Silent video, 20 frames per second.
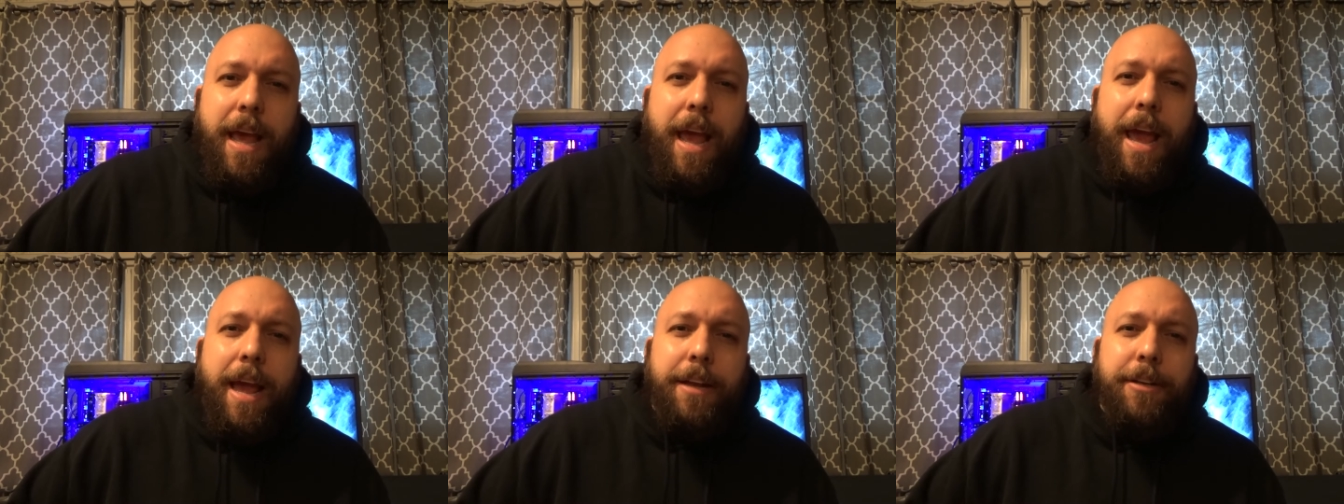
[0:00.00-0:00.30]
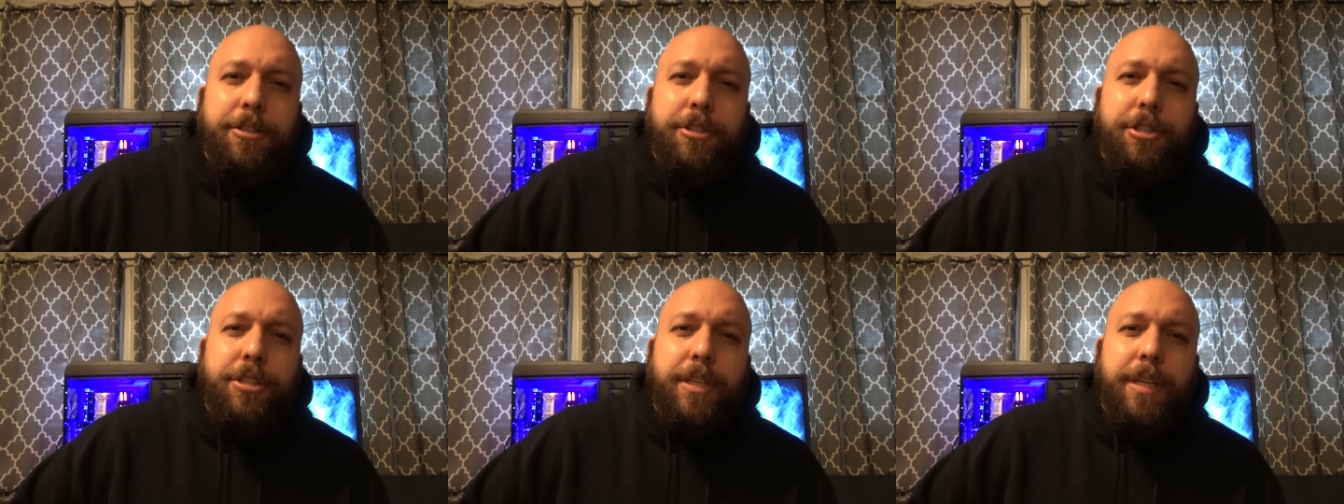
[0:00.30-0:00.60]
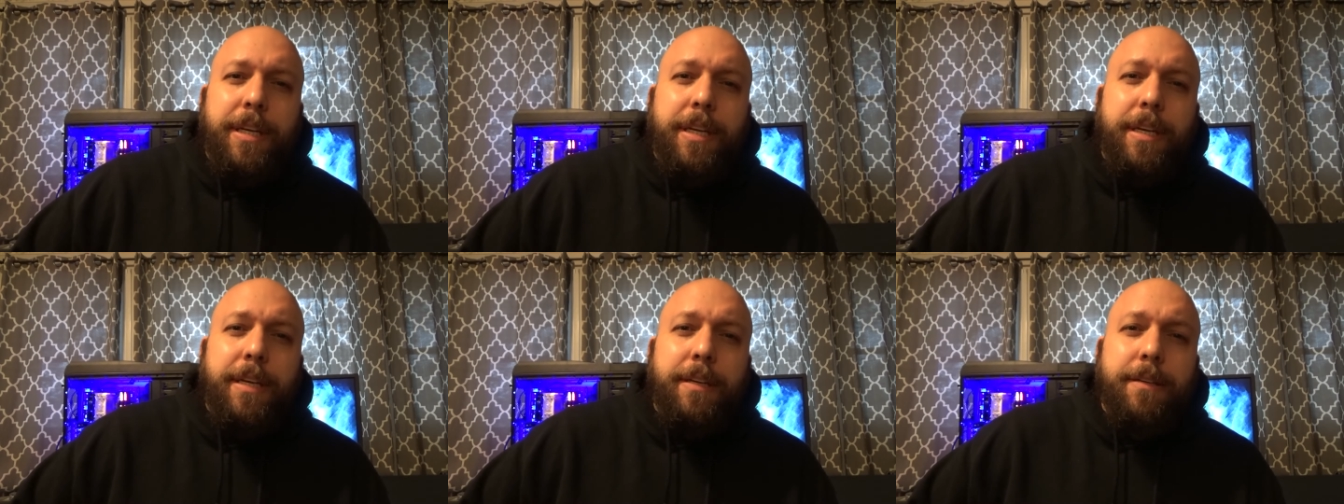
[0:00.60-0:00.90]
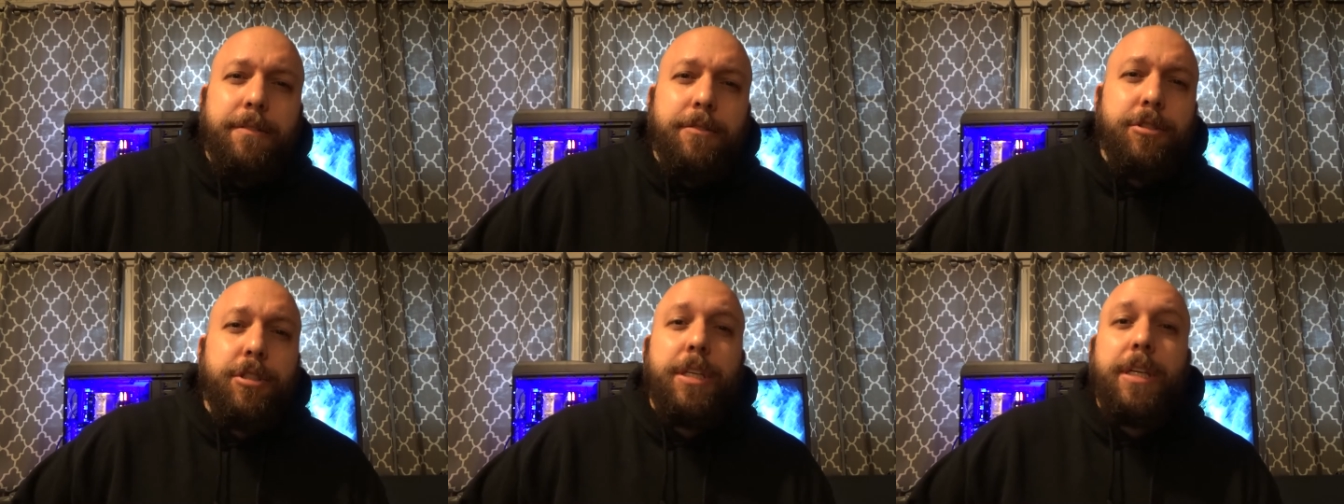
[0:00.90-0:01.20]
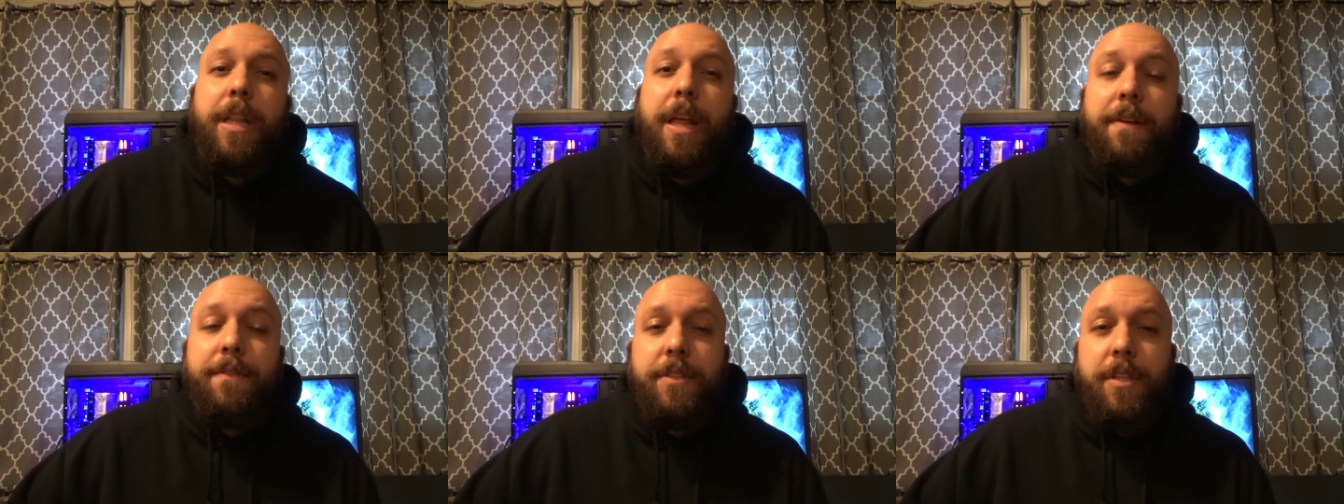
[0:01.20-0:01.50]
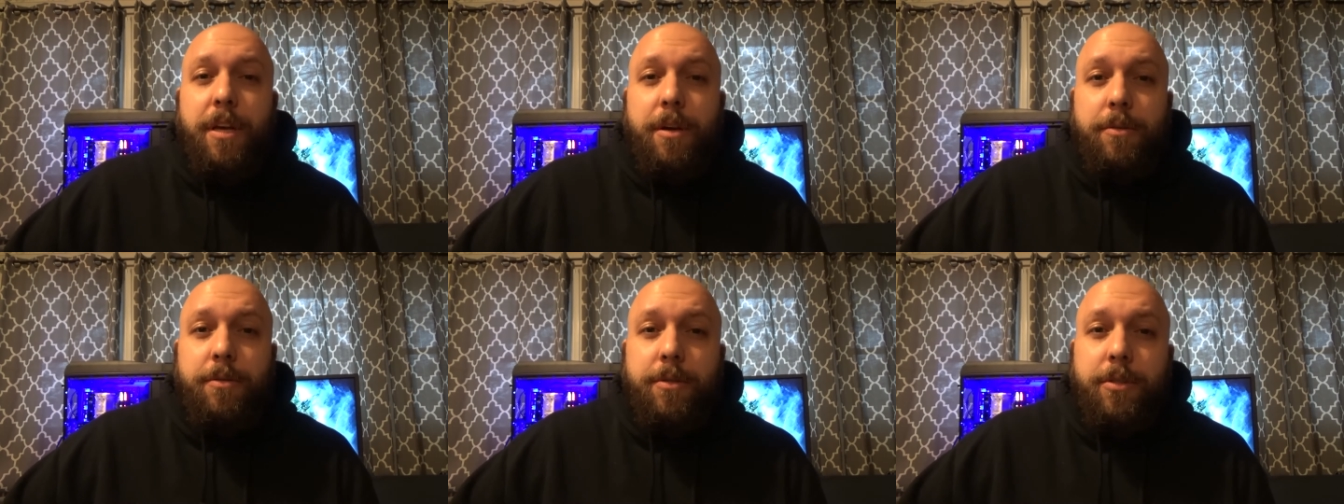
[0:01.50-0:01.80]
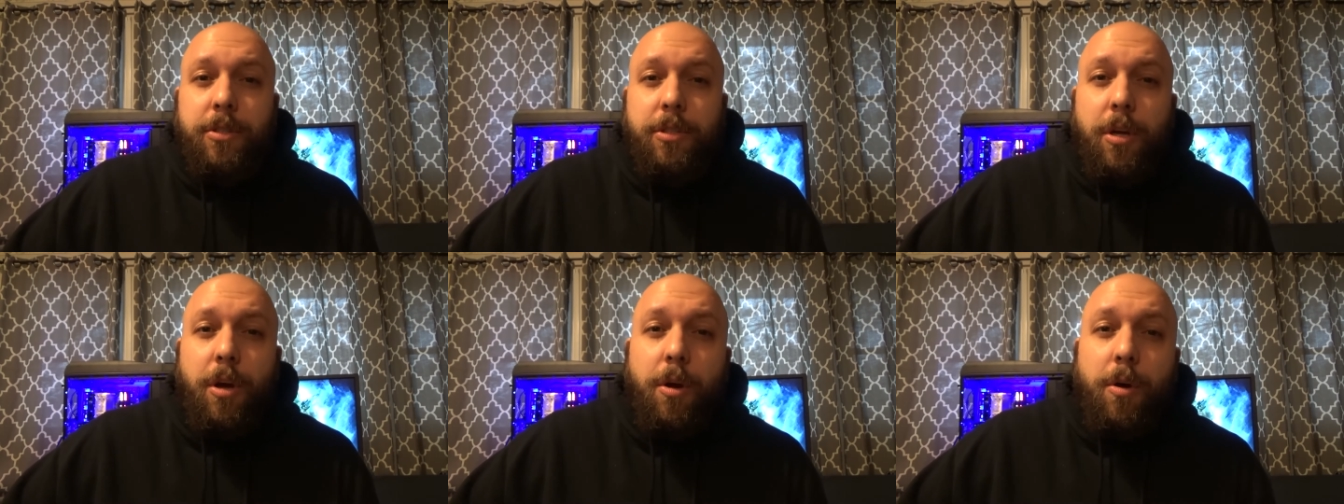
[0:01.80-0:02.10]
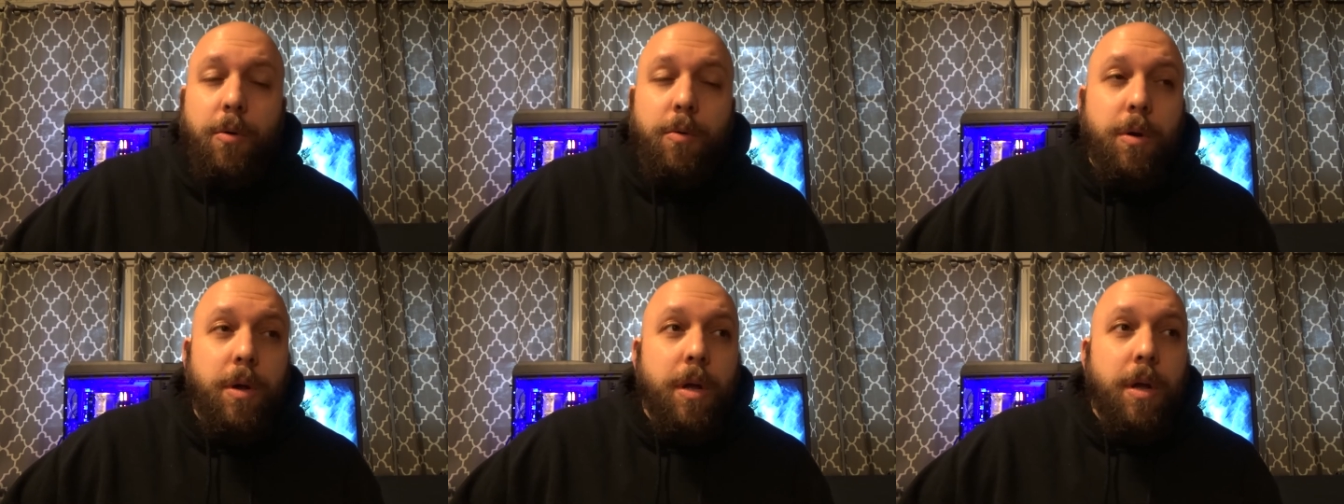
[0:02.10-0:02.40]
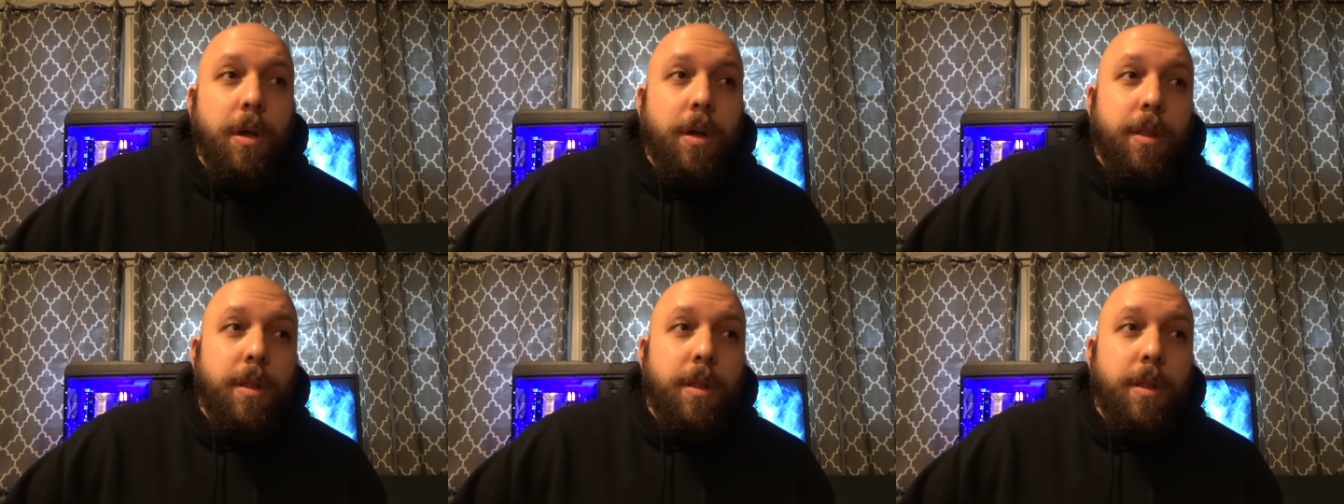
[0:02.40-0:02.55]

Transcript: And she loves those, so